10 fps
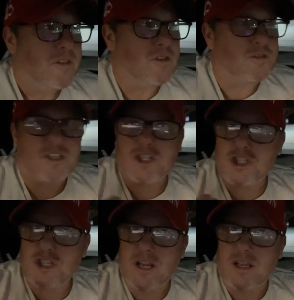There's
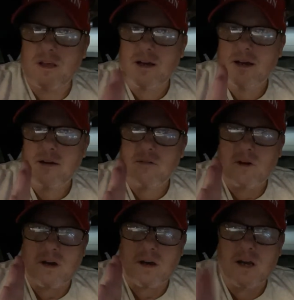
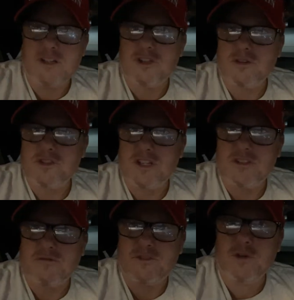Hunter
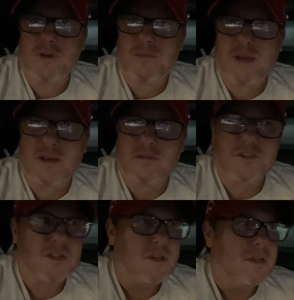sends a few
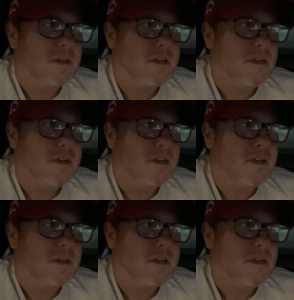emails